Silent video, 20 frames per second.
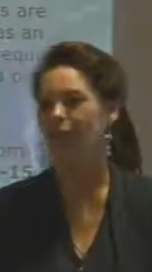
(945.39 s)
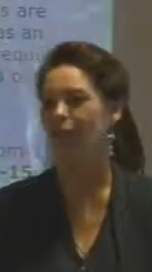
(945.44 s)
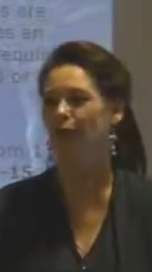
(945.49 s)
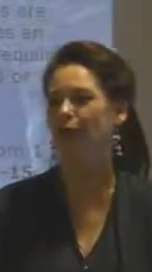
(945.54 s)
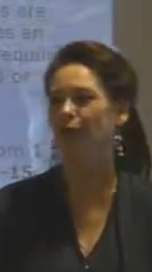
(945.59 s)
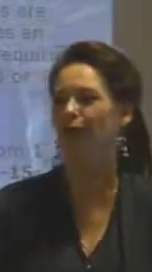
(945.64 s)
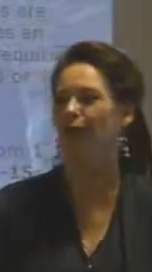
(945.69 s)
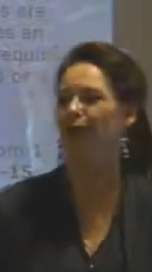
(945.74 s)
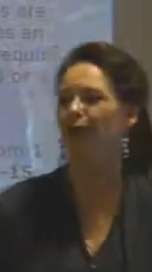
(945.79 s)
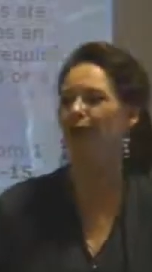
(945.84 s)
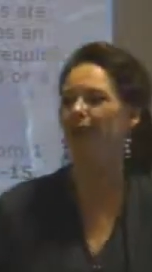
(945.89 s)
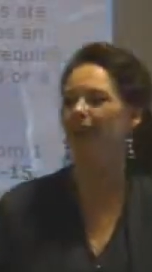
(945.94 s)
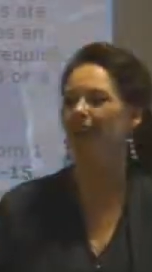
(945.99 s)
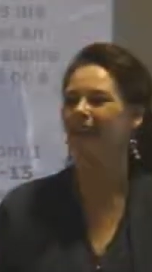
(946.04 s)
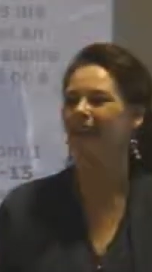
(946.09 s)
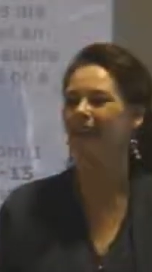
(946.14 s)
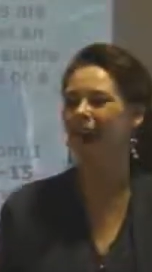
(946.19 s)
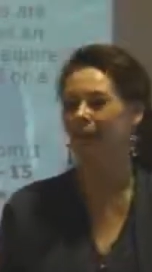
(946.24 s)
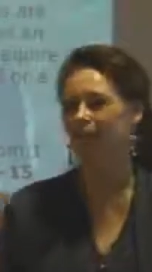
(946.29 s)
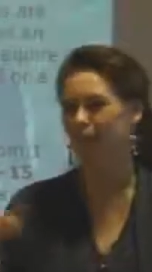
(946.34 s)
If
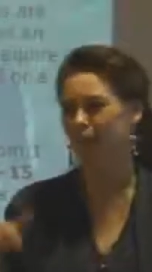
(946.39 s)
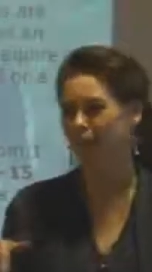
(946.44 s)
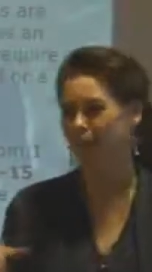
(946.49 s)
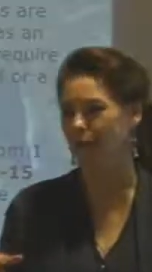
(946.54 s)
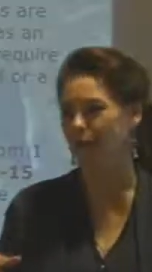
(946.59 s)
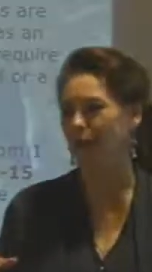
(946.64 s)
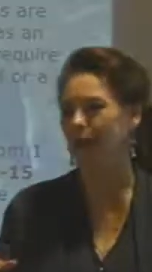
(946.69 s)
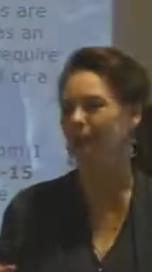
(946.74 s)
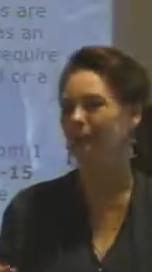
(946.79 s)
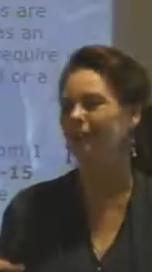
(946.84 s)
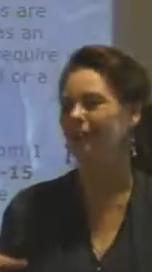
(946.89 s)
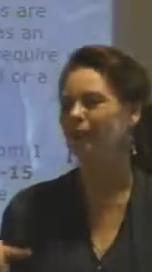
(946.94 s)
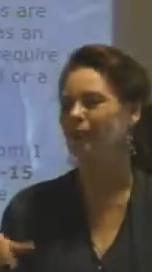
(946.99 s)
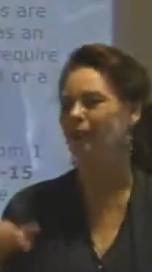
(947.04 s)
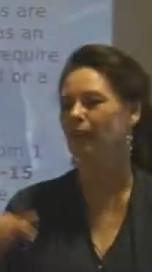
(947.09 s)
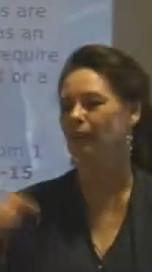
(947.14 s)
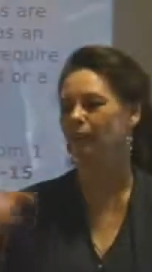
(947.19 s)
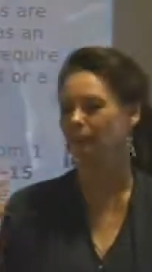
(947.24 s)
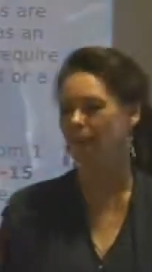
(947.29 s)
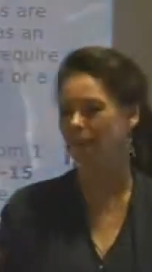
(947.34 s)
you have a
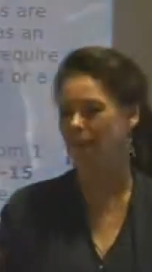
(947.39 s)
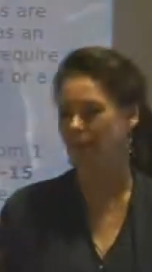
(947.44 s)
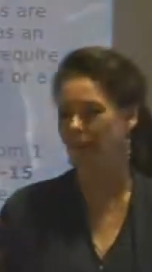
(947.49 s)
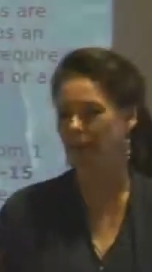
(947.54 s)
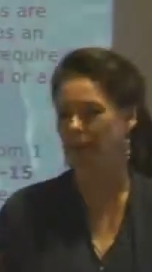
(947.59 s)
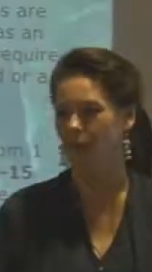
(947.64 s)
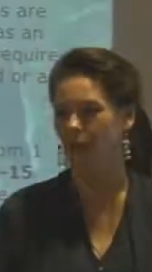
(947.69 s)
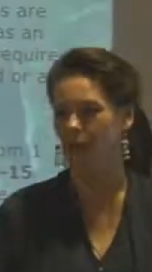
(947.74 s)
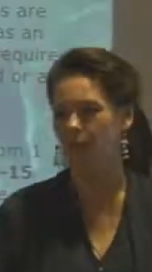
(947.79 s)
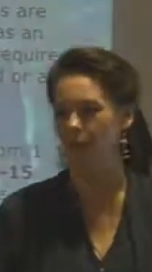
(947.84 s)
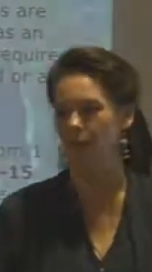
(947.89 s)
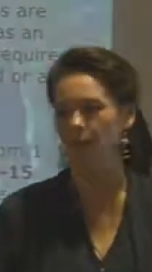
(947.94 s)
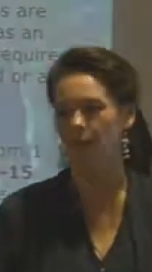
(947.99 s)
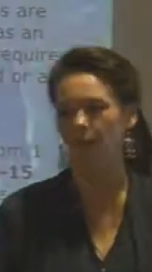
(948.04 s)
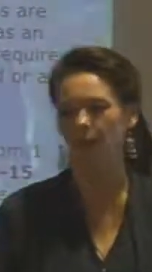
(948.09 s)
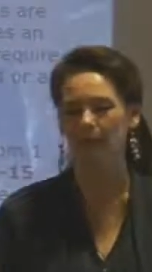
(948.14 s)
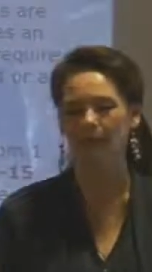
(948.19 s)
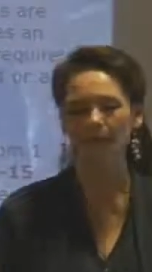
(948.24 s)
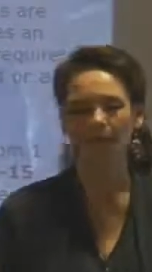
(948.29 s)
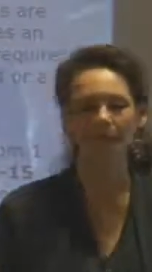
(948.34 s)
flu, developing a flu
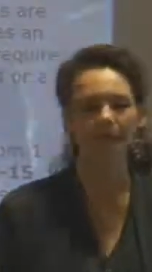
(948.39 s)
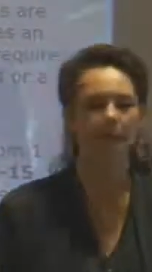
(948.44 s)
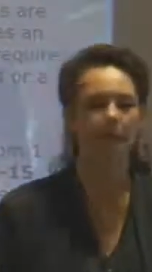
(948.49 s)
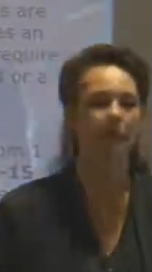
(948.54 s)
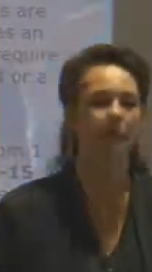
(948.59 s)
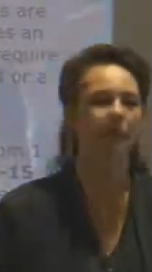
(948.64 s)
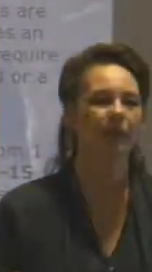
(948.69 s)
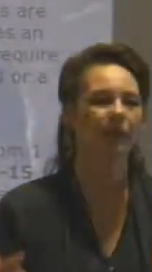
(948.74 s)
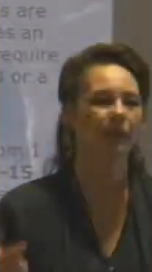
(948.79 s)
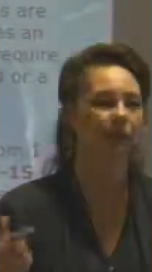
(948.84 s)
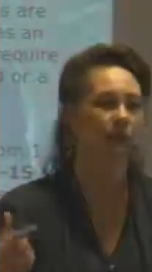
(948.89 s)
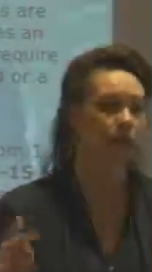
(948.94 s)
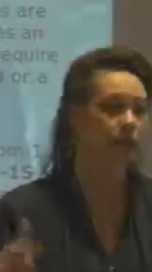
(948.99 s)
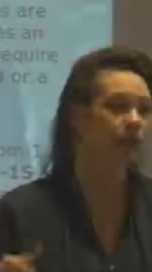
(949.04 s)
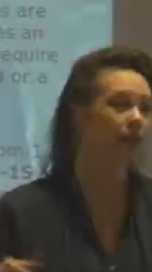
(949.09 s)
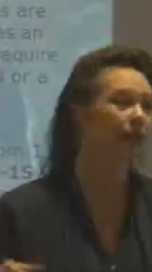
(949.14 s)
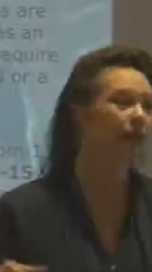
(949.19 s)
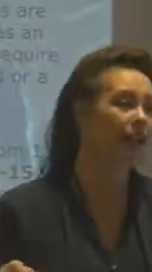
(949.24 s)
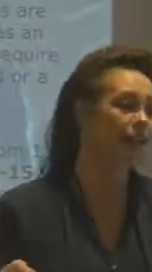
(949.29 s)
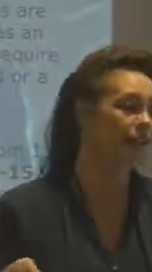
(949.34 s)
symptoms,
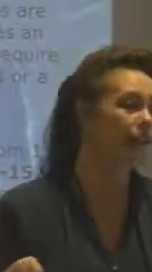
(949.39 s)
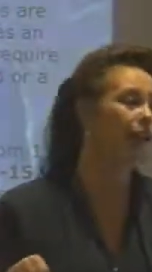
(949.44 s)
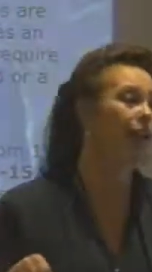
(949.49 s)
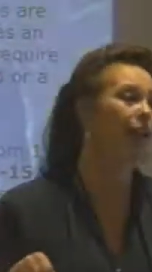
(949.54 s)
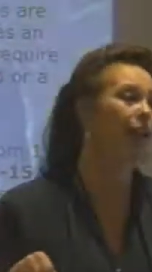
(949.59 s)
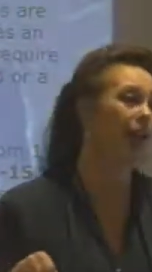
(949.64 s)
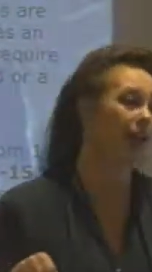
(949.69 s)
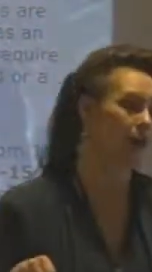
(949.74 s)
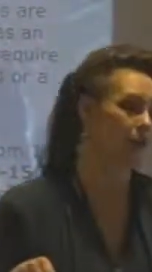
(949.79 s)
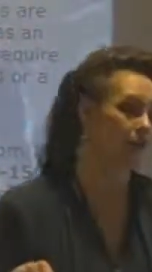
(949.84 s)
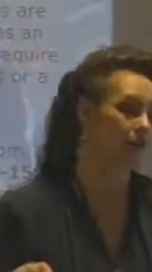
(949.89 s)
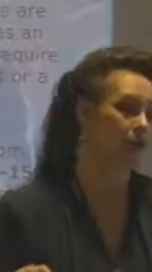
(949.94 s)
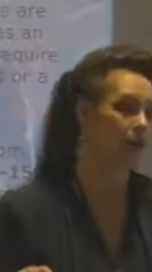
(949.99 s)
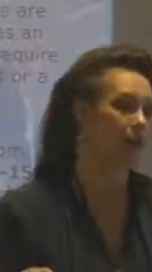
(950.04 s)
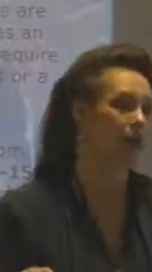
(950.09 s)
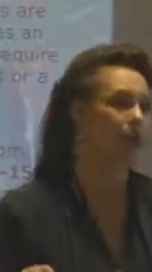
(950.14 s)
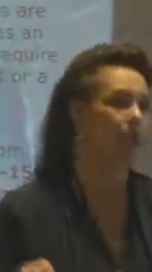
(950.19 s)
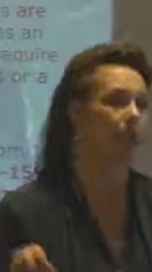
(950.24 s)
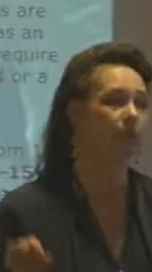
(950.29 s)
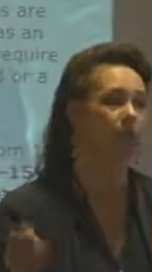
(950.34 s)
do it every
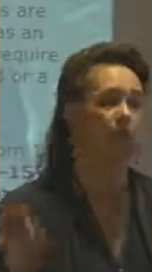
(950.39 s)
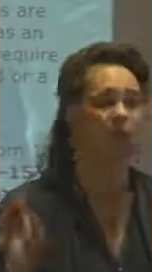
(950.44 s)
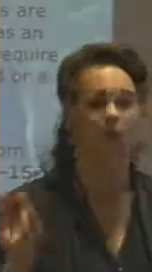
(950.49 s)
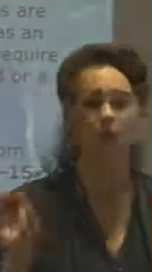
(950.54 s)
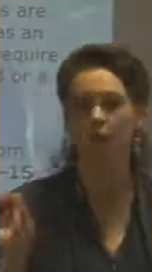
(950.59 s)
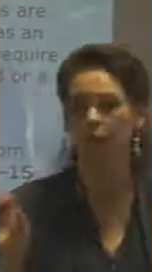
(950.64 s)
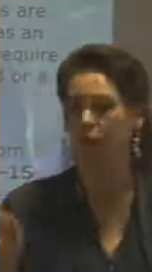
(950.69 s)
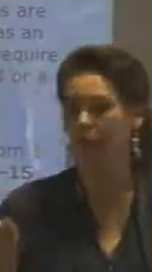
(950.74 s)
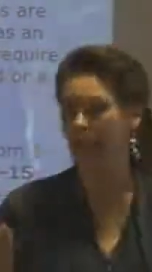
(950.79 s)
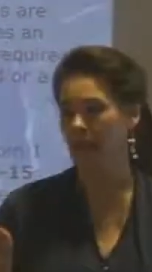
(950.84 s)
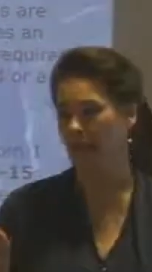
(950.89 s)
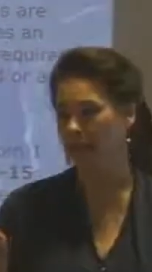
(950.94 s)
hour, maybe just